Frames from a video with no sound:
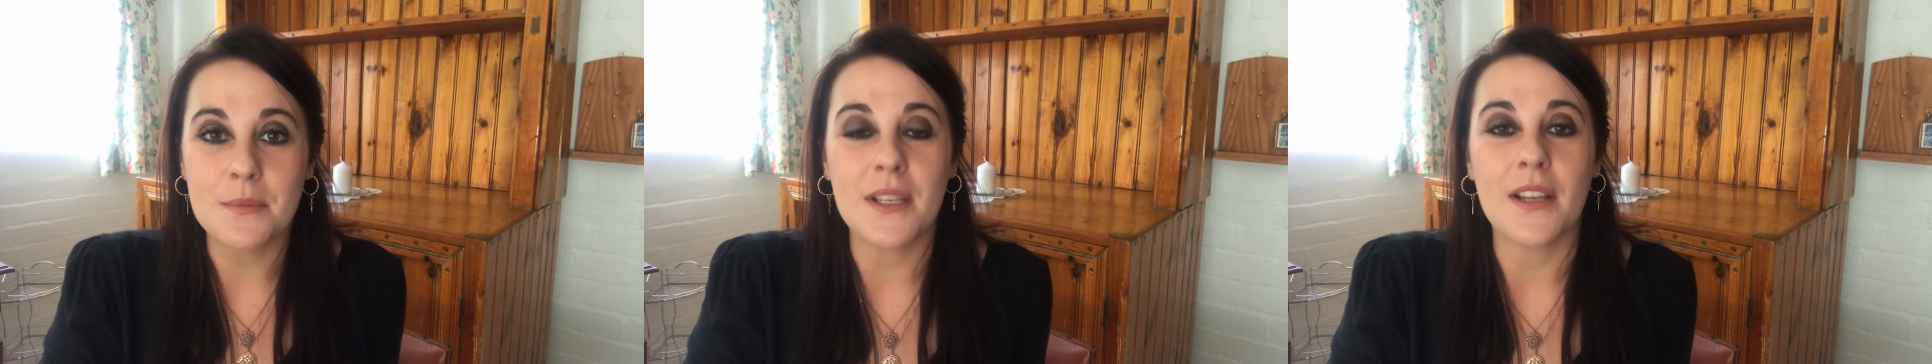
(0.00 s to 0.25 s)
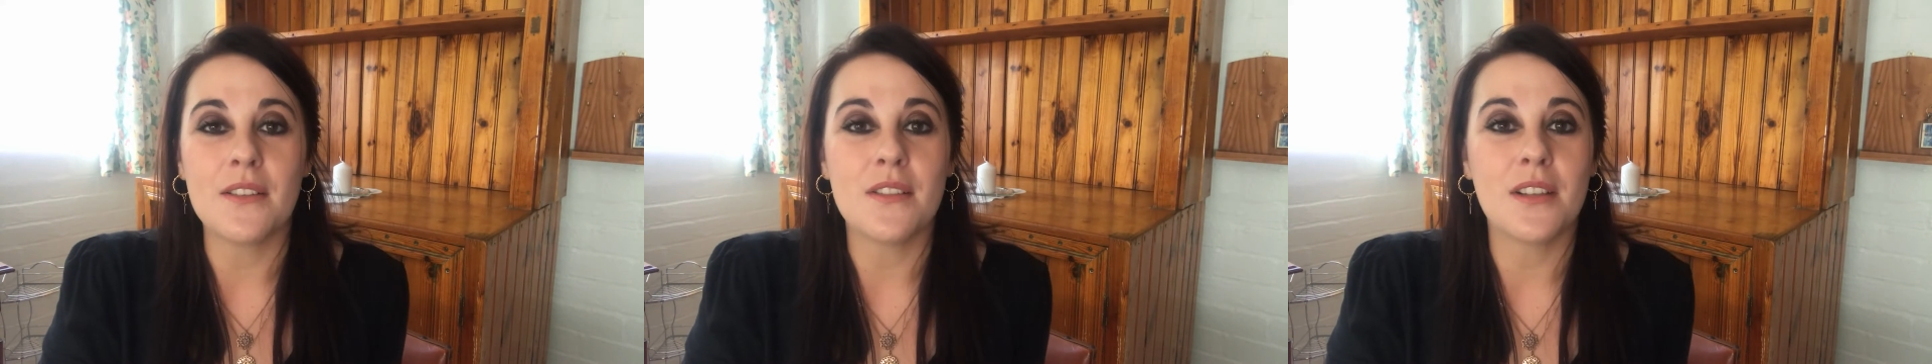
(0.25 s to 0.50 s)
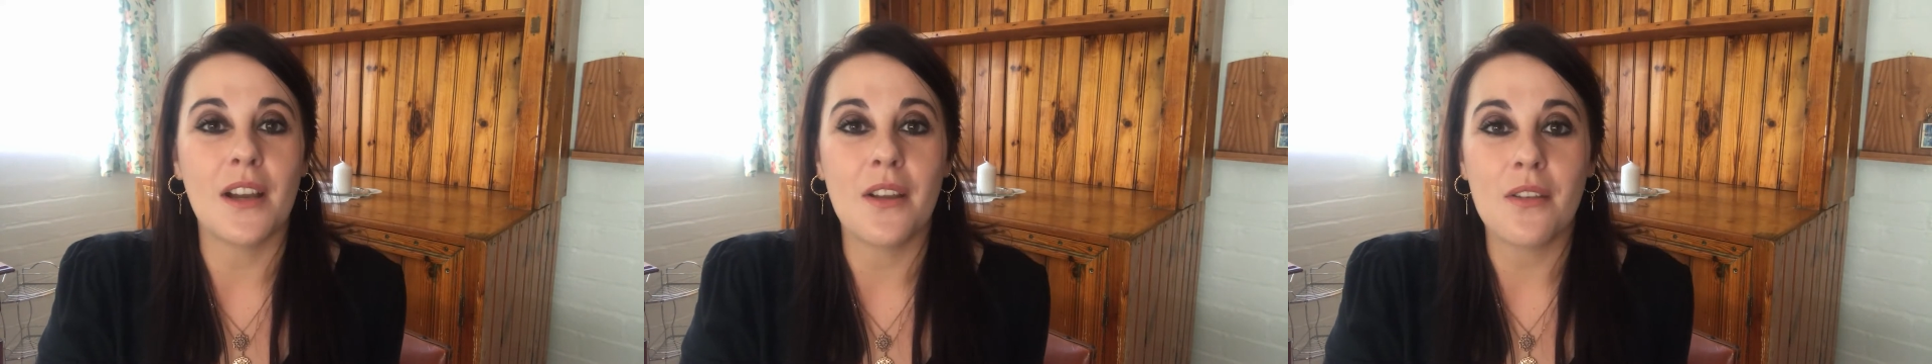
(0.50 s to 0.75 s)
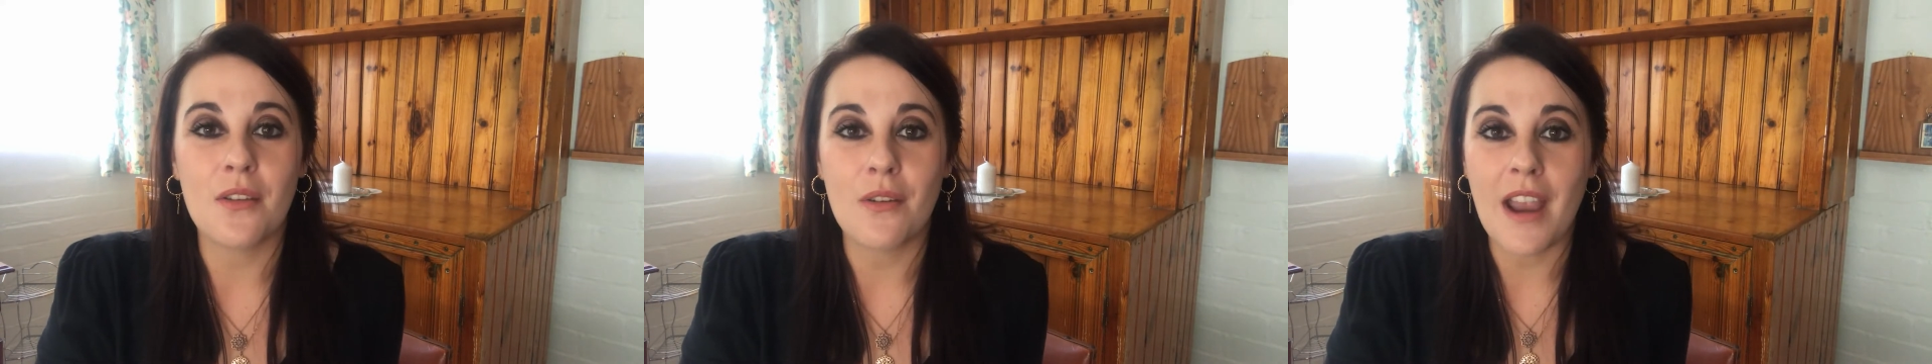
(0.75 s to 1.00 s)
We're going to go
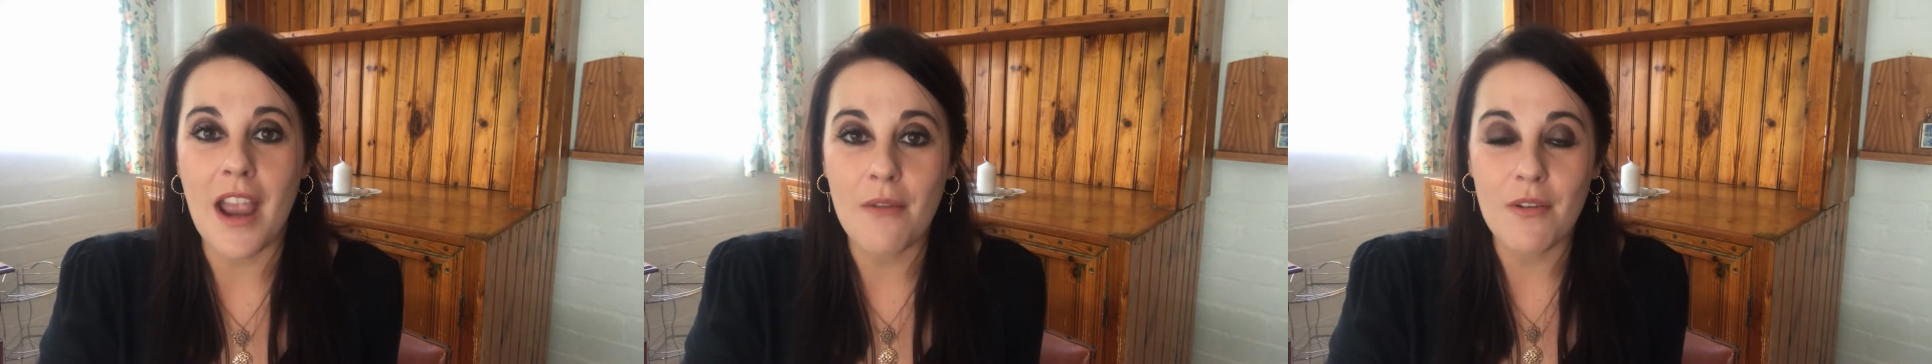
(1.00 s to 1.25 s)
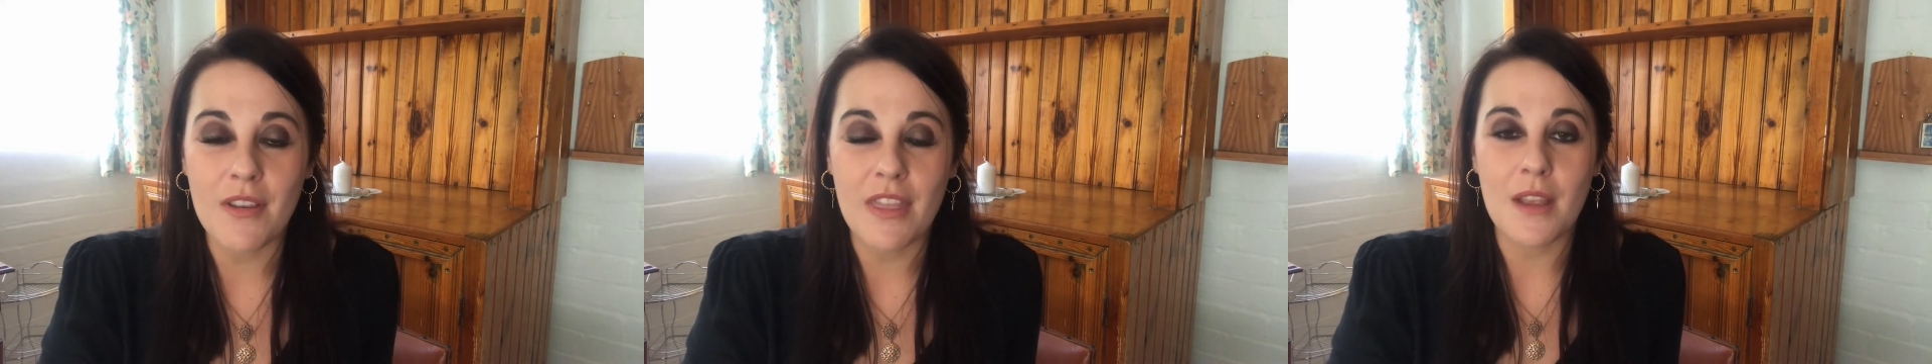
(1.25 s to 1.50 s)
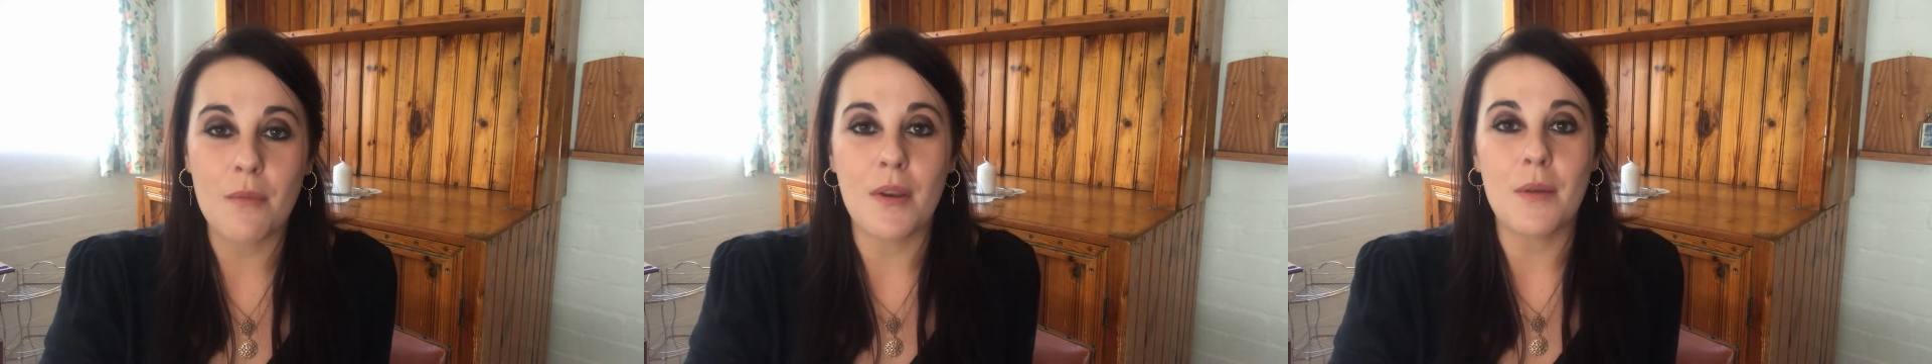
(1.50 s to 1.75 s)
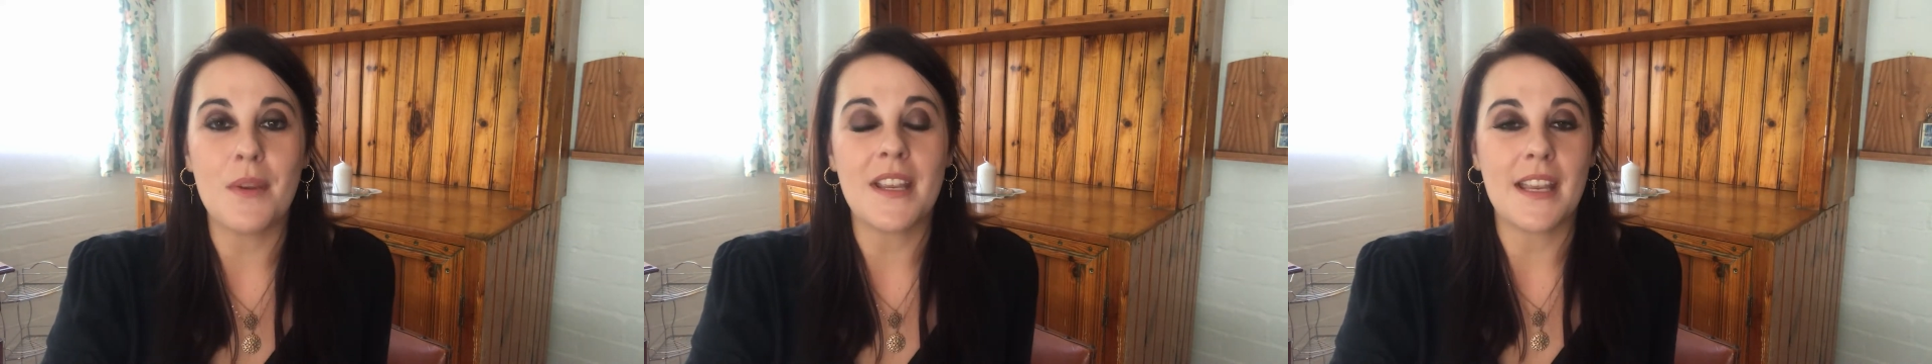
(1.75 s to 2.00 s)
through everything
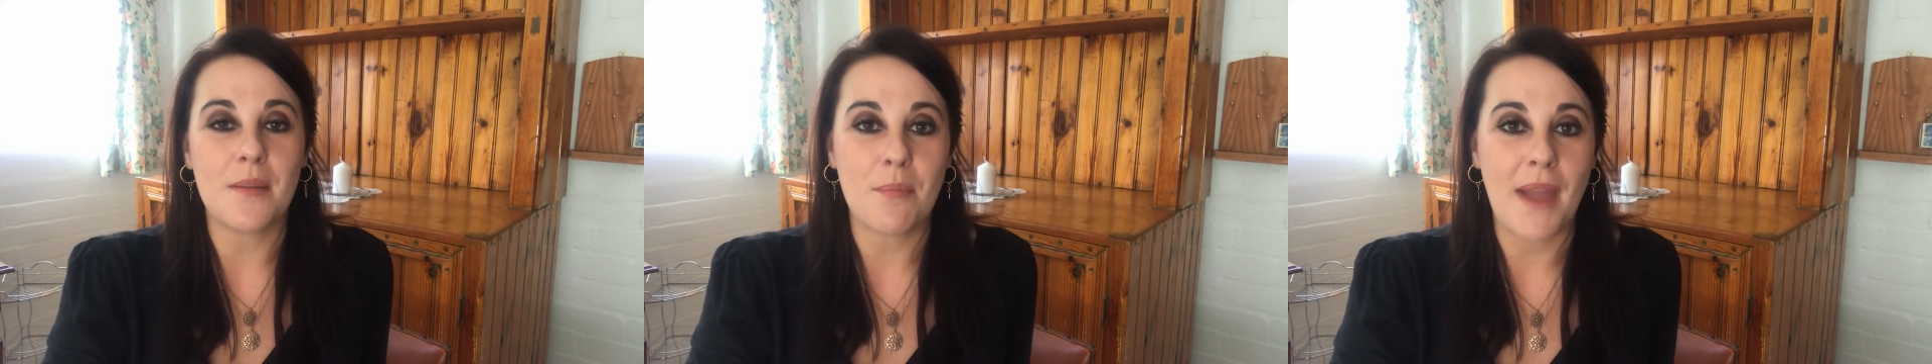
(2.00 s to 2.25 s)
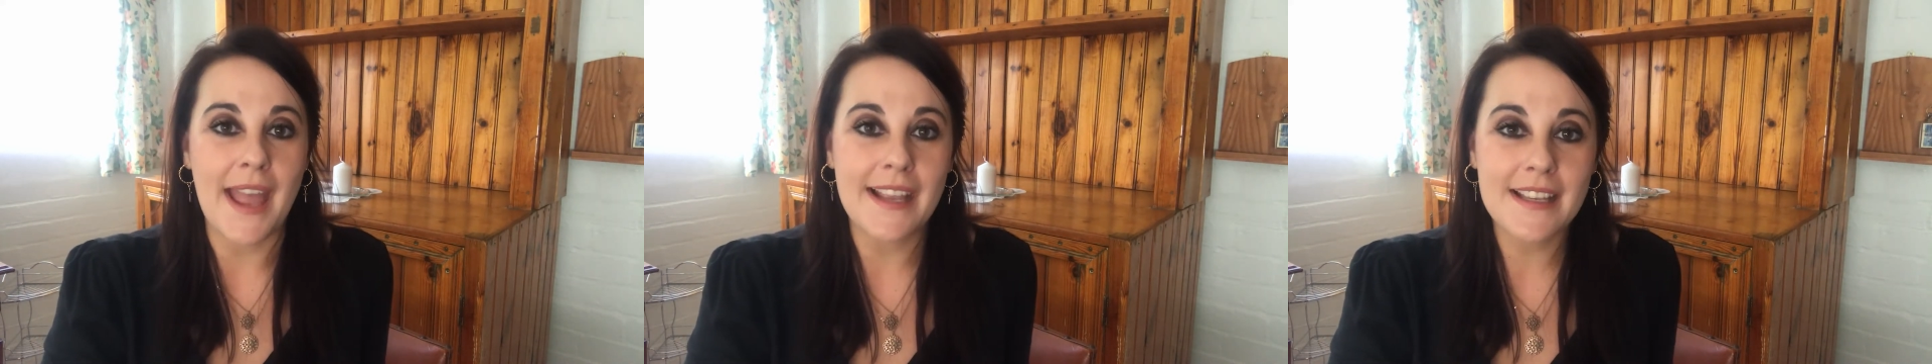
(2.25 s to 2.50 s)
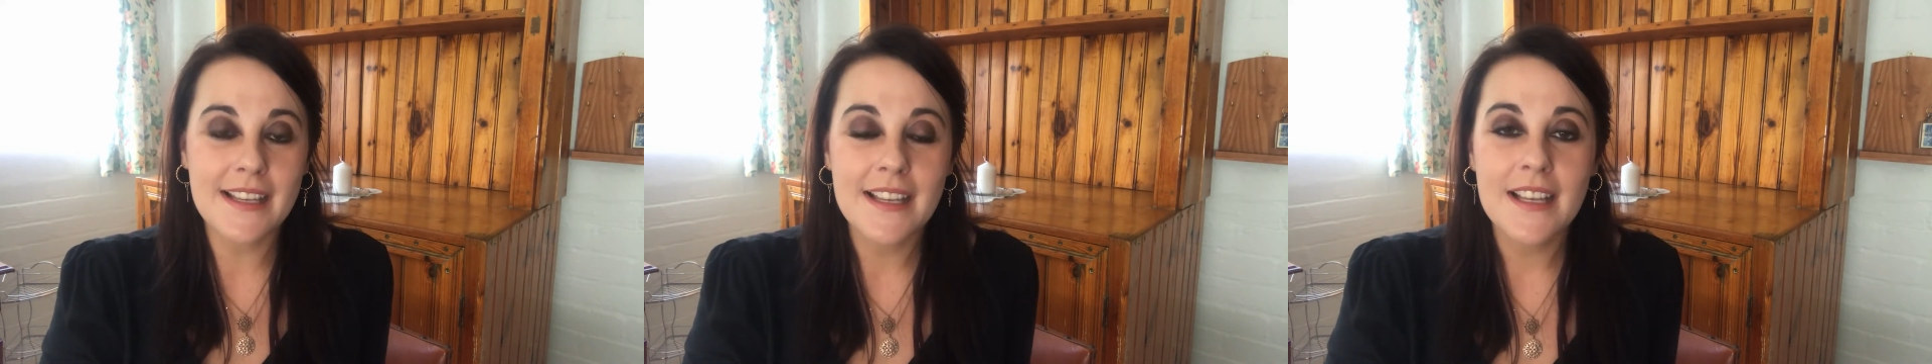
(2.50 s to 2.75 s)
when we get back.